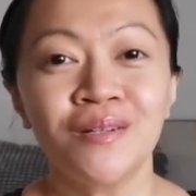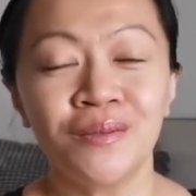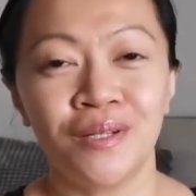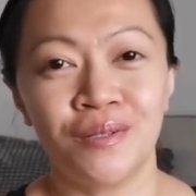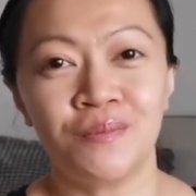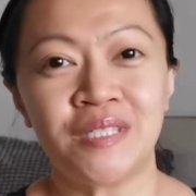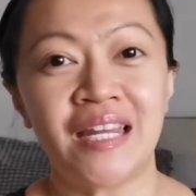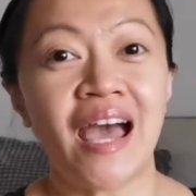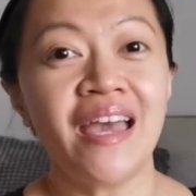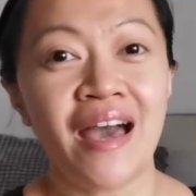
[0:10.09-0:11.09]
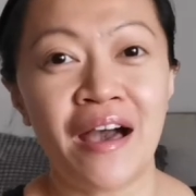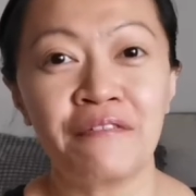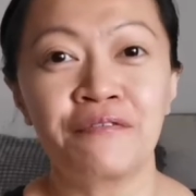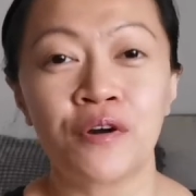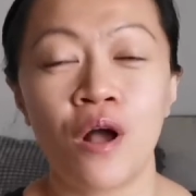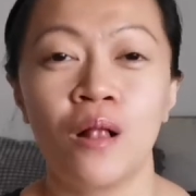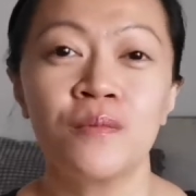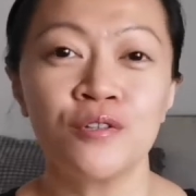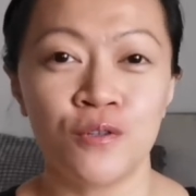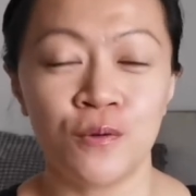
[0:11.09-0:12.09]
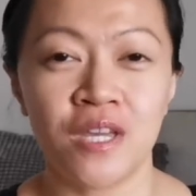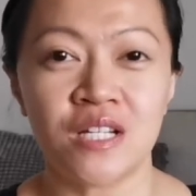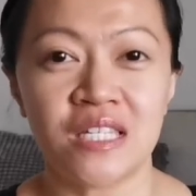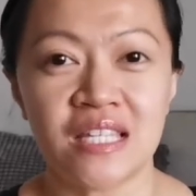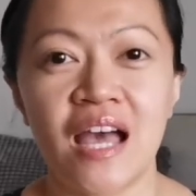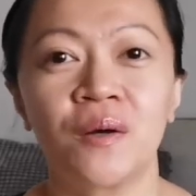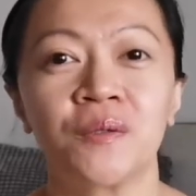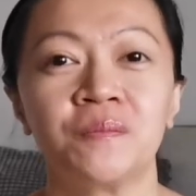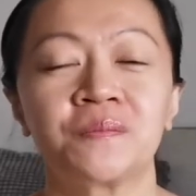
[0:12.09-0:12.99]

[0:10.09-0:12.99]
hula hoop that I have for almost 2 years now.